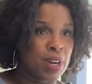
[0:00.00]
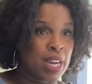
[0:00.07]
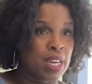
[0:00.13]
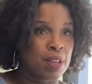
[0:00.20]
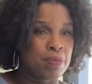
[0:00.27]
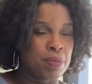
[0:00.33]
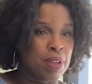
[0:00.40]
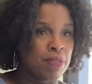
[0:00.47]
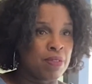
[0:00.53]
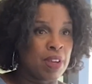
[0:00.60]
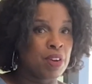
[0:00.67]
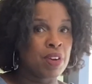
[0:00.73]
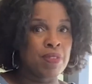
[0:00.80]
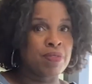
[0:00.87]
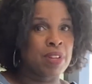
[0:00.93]
I can be
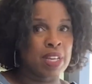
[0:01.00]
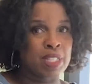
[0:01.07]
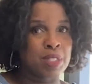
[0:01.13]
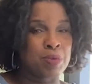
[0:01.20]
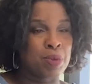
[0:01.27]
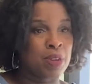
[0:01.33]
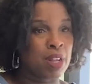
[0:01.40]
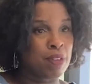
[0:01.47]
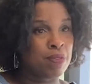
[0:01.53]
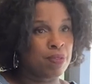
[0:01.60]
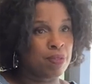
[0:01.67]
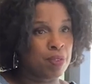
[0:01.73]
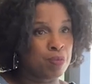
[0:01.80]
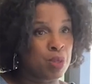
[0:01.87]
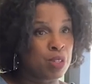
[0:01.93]
very flexible. i
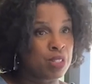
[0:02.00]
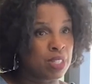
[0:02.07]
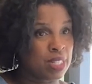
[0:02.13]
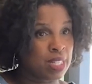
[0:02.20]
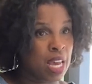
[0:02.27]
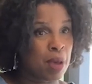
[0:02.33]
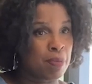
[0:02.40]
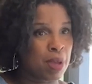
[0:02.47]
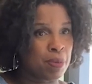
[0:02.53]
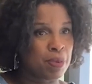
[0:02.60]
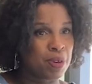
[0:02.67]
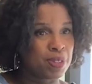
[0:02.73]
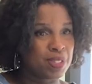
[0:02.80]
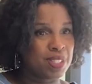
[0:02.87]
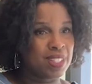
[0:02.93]
am usually a type A
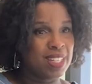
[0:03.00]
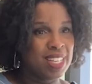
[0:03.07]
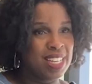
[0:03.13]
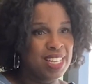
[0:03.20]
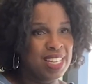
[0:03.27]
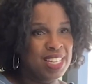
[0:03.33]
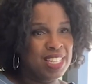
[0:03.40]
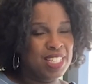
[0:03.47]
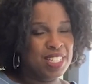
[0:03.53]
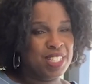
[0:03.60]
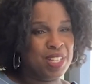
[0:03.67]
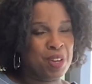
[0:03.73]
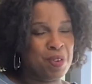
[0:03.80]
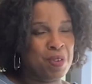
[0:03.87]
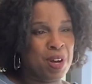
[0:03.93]
person, yeah.
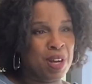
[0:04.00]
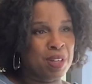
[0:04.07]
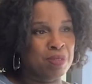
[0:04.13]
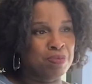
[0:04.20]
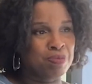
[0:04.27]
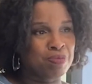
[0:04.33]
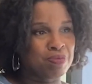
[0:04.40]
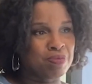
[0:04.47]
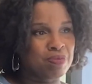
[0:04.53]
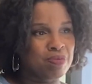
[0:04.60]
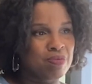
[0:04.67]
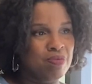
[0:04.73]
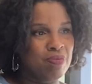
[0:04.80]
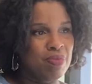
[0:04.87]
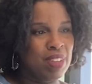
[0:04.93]
so um,
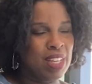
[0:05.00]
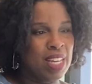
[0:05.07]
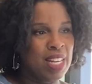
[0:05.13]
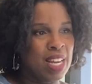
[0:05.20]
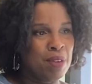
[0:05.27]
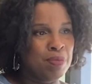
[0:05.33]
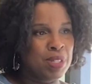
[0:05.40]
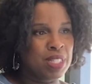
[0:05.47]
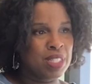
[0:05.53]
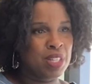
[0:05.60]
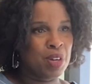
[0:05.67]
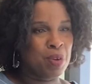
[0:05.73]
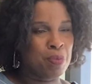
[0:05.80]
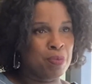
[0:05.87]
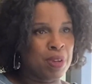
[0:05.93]
and I'm just
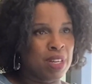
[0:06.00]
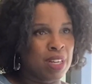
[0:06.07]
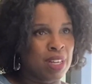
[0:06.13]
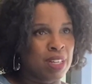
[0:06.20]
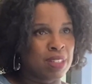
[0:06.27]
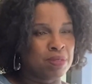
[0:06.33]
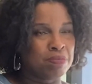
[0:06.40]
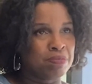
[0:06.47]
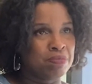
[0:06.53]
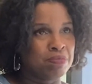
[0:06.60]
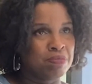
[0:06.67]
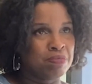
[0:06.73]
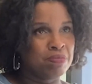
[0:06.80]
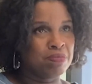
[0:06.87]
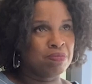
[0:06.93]
hoping um,
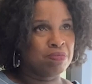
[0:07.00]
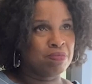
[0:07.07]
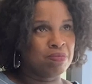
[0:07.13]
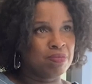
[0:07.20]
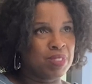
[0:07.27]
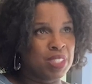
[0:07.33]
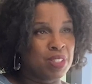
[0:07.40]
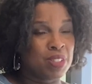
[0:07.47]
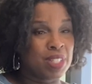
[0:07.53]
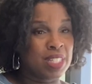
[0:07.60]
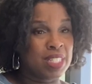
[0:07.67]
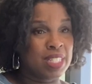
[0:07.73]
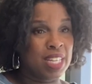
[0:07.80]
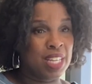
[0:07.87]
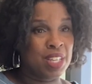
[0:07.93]
you know to
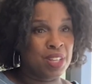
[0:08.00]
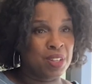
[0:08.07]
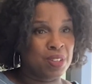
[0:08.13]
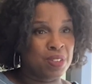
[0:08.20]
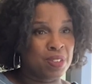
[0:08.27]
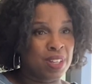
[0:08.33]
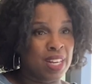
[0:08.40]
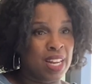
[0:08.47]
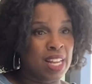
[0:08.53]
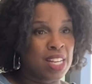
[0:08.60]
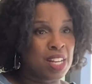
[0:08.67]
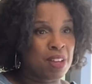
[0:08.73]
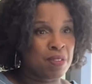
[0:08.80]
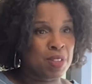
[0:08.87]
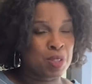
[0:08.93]
continue. And I
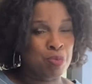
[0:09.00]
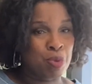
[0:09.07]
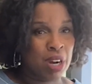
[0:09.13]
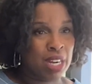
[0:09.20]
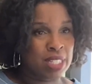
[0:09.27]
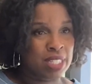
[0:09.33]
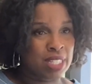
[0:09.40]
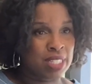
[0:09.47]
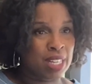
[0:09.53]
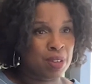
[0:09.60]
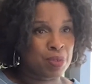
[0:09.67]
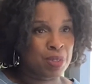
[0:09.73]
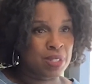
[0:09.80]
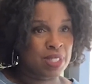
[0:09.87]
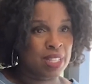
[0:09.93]
love this project. I
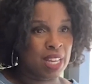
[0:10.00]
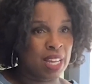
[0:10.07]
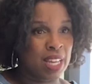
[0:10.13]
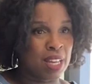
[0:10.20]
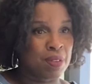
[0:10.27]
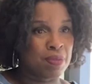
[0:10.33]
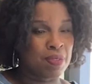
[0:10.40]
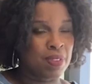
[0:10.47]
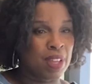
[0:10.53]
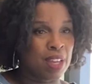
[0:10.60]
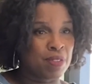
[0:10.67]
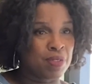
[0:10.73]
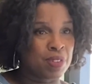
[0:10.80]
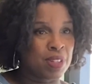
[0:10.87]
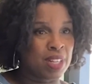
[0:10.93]
will say I'm
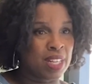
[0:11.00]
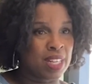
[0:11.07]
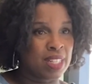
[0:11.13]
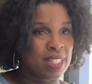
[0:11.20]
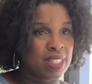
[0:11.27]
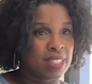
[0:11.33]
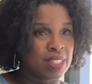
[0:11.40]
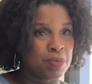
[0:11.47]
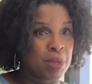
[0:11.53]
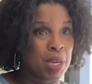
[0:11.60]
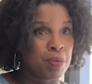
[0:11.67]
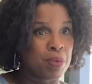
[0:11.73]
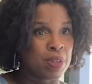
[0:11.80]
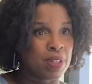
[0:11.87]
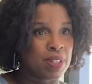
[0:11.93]
thankful that to be
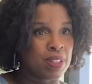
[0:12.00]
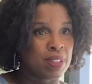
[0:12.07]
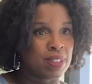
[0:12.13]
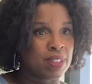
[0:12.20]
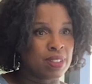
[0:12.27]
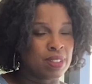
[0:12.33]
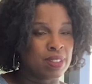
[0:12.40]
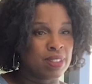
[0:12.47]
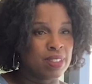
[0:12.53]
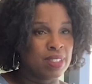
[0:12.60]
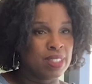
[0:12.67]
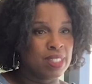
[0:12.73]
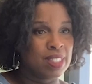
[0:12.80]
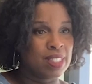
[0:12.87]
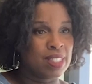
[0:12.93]
able to
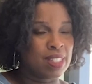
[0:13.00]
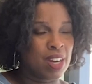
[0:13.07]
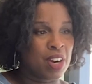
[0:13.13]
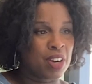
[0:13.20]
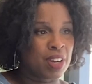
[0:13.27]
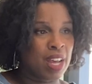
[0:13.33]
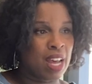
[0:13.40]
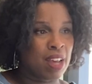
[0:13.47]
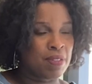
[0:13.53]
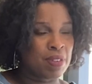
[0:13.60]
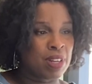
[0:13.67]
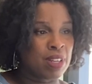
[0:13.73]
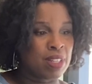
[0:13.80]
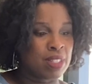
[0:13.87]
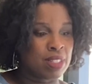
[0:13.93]
archive
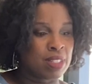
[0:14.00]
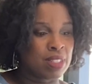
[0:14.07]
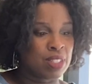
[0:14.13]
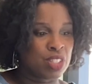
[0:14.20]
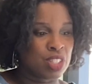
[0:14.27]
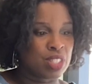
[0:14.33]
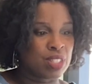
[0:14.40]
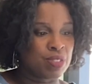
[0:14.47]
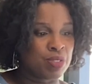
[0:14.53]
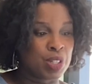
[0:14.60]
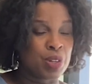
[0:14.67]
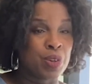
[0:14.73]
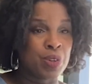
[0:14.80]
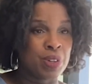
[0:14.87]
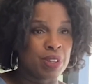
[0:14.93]
it and to just
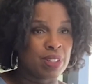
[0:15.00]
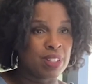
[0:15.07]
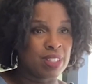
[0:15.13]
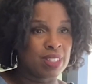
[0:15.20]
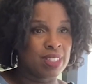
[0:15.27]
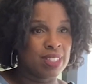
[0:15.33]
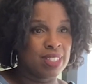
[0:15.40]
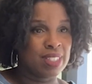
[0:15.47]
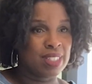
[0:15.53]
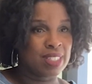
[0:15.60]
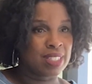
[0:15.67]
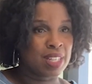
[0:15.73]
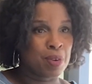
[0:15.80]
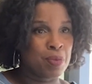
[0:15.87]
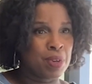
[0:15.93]
record
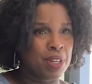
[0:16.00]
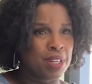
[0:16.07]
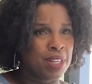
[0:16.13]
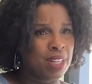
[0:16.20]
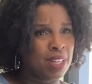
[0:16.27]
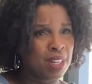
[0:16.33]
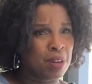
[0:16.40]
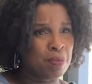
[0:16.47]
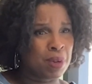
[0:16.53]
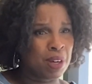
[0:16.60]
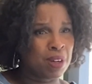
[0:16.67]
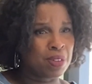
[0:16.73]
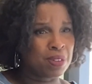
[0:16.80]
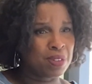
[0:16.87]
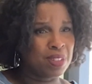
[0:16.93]
because yeah. I wouldn't have done it on my
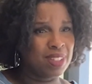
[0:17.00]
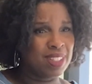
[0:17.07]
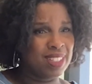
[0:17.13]
own.